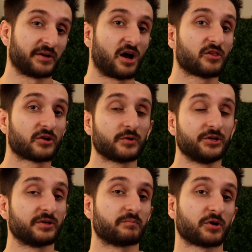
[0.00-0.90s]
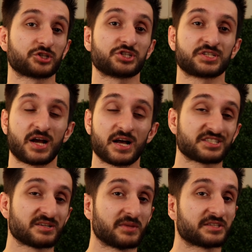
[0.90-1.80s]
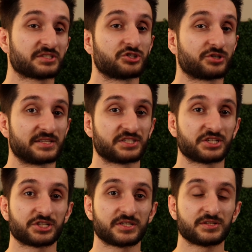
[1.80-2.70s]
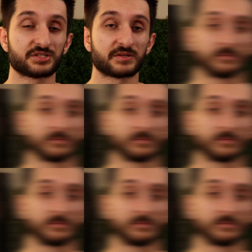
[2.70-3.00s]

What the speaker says: Color where you can purchase custom LUTs and transitions,